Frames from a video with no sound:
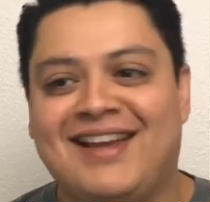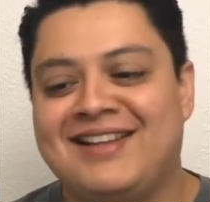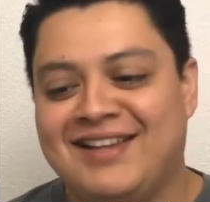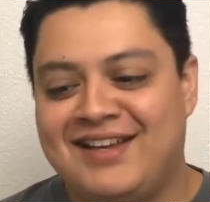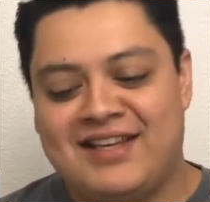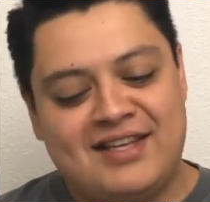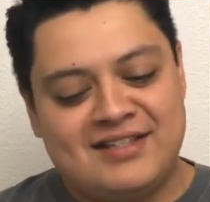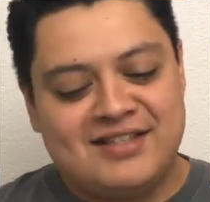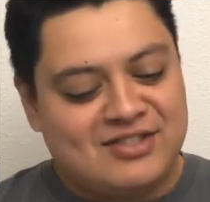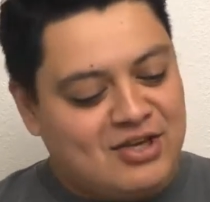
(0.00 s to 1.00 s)
and like
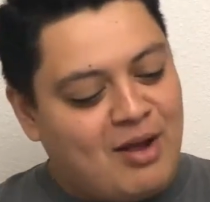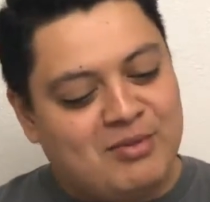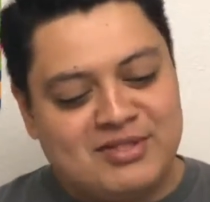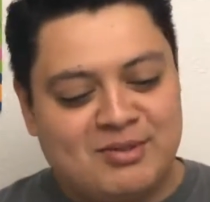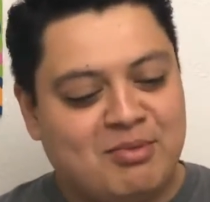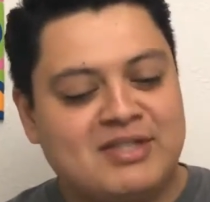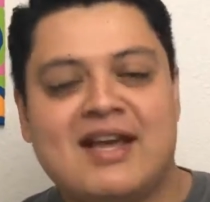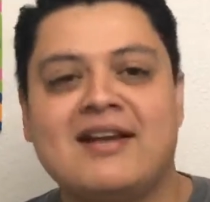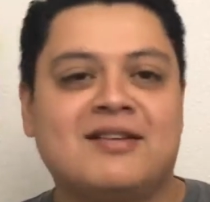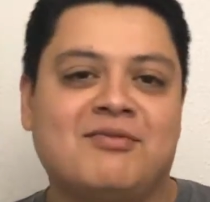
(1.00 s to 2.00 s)
his job is to
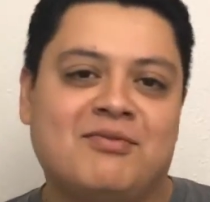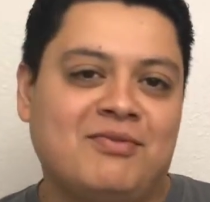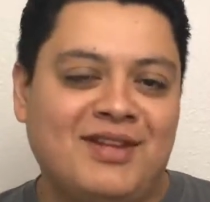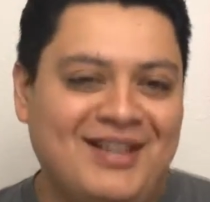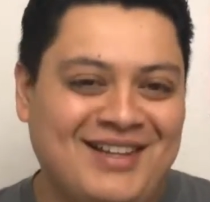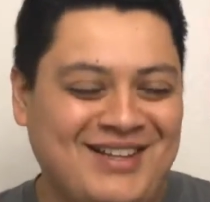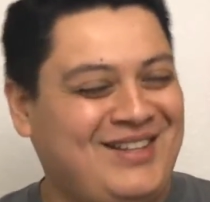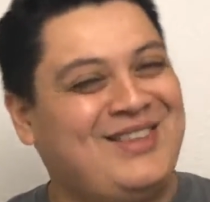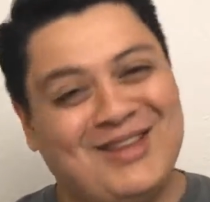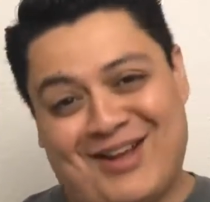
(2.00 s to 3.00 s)
protect
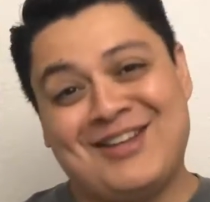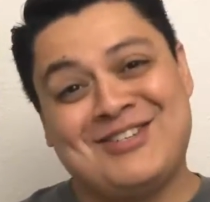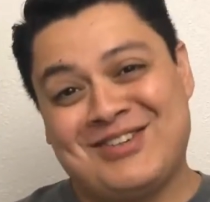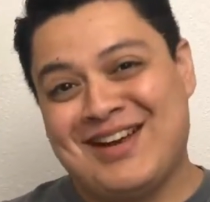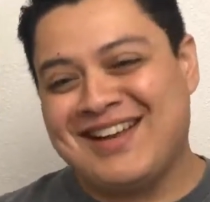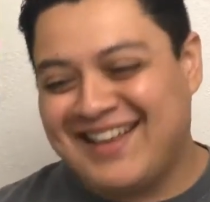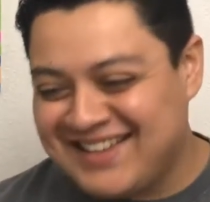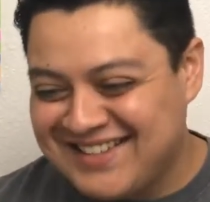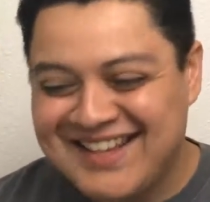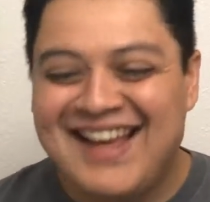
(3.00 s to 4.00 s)
the country, I
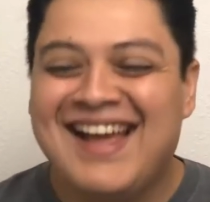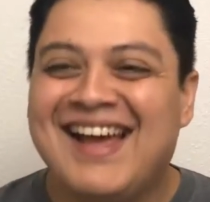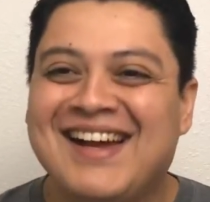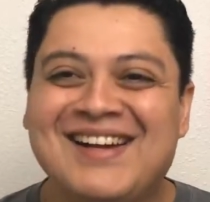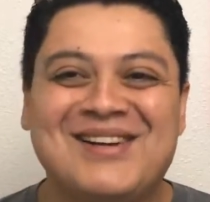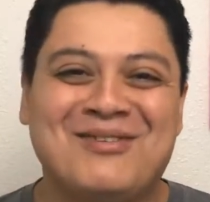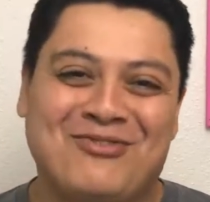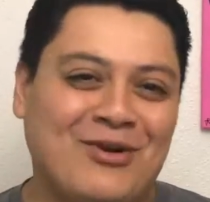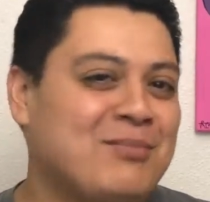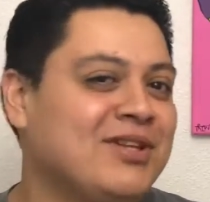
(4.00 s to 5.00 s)
guess,
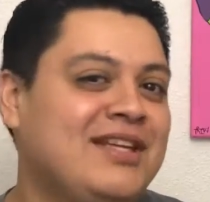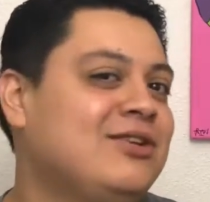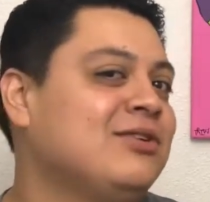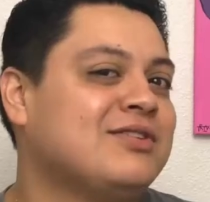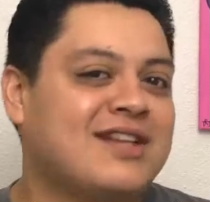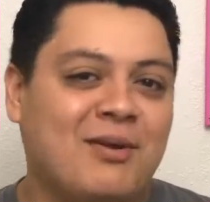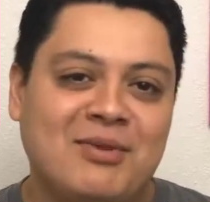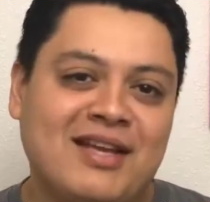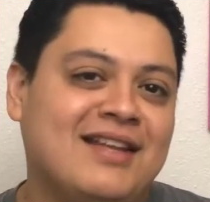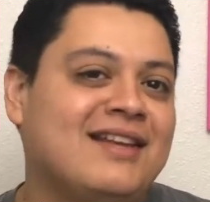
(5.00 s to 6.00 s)
from illegals
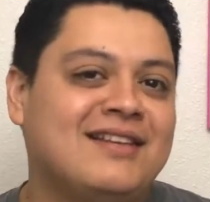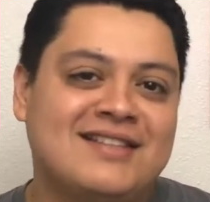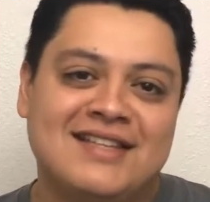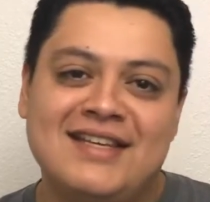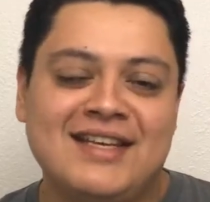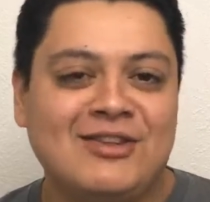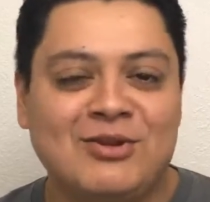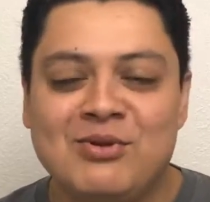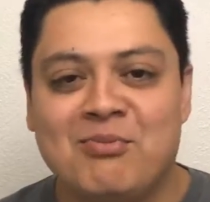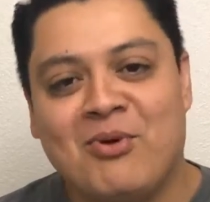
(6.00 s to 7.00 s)
coming in and sneaking
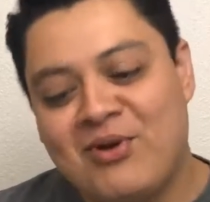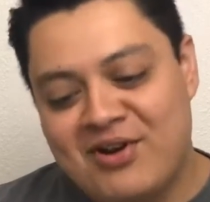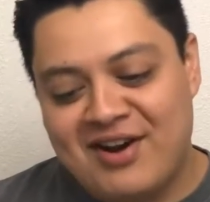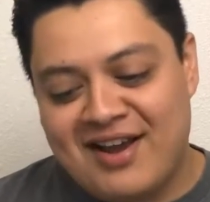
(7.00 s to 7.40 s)
through the border.